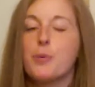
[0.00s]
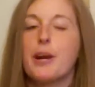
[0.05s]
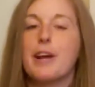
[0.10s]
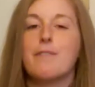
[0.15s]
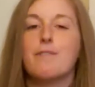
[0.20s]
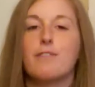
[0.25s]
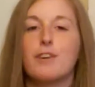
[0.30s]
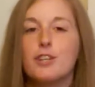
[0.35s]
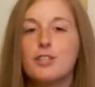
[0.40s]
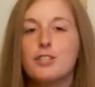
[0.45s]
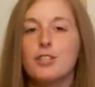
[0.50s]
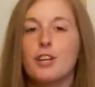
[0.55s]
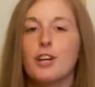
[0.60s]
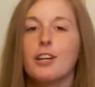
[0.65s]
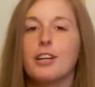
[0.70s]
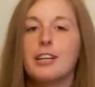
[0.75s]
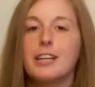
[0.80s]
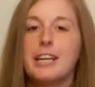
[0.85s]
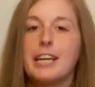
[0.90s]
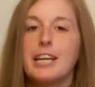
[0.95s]
When I first
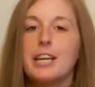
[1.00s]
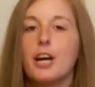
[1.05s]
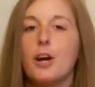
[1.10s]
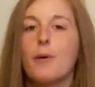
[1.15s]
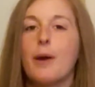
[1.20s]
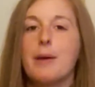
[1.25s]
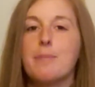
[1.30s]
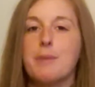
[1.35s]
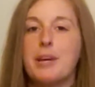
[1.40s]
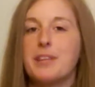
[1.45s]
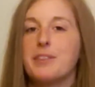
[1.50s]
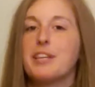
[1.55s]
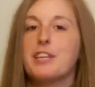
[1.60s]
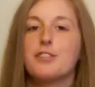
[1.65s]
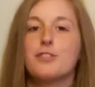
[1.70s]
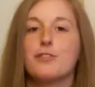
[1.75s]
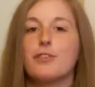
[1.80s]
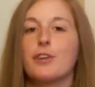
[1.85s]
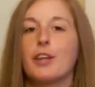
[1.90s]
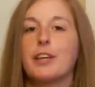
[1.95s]
started keto, I made
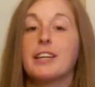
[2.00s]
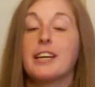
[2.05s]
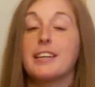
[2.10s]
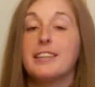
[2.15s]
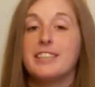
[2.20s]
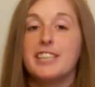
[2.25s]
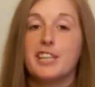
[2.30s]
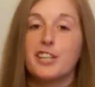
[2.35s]
these for like a